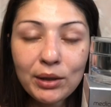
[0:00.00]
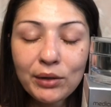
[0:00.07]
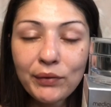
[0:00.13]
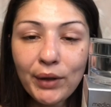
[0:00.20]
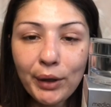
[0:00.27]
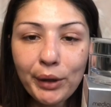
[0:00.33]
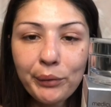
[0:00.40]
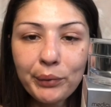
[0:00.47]
is
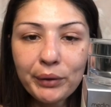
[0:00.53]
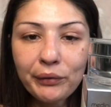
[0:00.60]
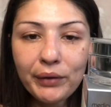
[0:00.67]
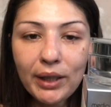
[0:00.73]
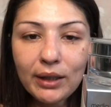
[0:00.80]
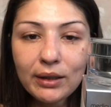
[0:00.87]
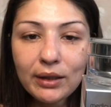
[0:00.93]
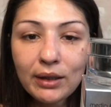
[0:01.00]
very
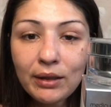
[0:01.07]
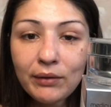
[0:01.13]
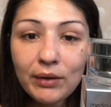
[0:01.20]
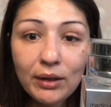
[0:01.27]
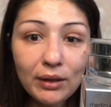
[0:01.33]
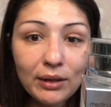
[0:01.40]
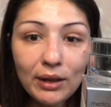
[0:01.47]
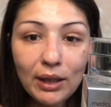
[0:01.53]
reflective. It
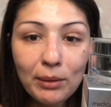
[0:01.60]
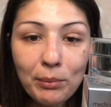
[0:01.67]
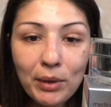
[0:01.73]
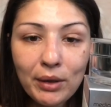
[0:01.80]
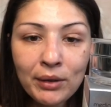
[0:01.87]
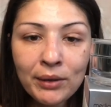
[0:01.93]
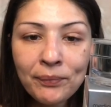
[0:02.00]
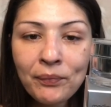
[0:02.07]
looks like a
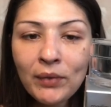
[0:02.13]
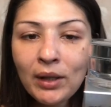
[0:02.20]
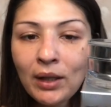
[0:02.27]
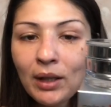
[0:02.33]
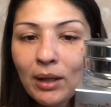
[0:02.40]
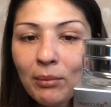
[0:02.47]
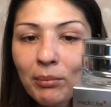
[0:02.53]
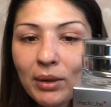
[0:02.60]
mirror,
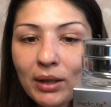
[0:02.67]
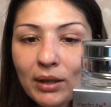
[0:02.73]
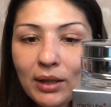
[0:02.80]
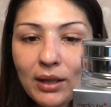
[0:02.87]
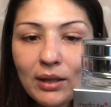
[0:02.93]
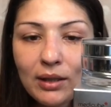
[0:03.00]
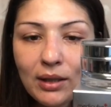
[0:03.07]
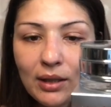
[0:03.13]
but
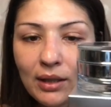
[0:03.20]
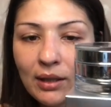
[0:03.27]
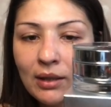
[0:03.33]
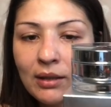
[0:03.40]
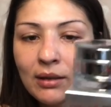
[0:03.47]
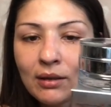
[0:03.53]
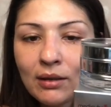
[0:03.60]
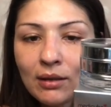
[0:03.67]
this
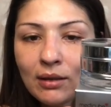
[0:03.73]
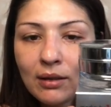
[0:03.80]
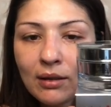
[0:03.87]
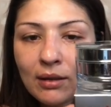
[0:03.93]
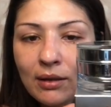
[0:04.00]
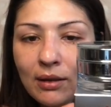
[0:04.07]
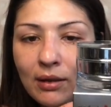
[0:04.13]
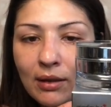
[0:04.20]
is
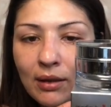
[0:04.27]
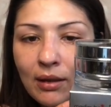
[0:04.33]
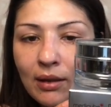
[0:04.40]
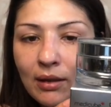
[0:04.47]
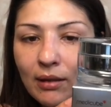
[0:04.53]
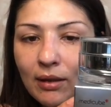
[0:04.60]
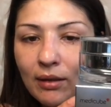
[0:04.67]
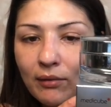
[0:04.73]

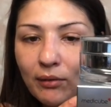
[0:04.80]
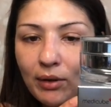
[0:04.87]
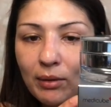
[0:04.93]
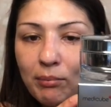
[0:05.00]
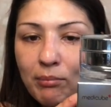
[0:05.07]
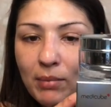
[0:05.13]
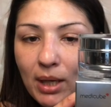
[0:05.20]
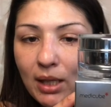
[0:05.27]

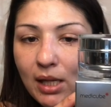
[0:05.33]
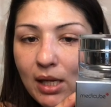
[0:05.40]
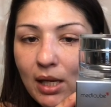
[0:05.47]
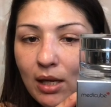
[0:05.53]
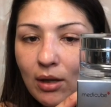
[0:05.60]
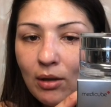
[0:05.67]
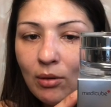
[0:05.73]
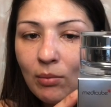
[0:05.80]
from
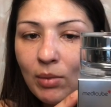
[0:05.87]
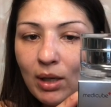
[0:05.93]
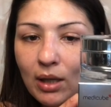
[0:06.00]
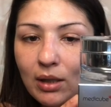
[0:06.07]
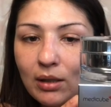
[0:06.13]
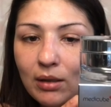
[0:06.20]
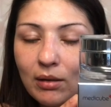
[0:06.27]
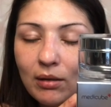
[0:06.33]
Medicube.
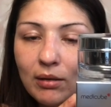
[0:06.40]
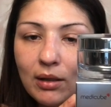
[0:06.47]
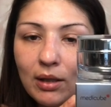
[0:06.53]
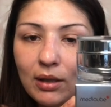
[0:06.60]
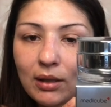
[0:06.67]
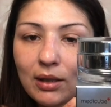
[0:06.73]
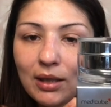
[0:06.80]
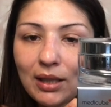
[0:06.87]
It's
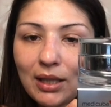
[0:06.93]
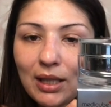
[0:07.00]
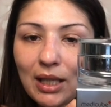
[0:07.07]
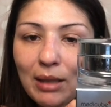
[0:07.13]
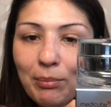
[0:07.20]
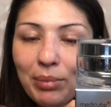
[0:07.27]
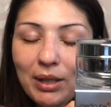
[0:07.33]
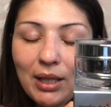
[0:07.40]
the
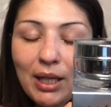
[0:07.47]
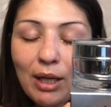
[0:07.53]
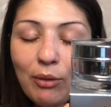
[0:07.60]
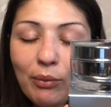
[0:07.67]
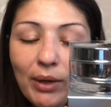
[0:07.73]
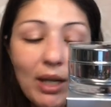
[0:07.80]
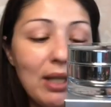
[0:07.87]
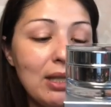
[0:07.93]
deep
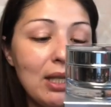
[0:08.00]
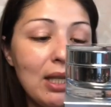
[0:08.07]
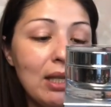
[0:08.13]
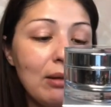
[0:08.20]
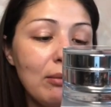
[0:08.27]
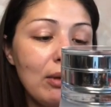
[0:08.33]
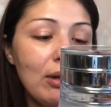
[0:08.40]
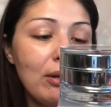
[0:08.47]

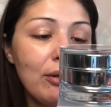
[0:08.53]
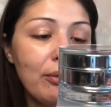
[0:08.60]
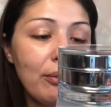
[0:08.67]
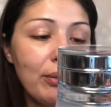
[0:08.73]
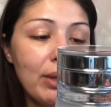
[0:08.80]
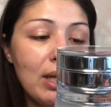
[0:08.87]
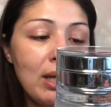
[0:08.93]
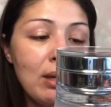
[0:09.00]
erasing
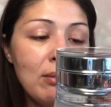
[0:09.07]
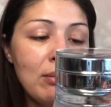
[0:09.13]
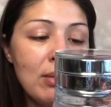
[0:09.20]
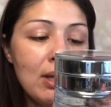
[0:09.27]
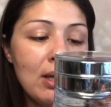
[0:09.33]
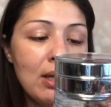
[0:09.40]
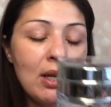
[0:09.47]
cream.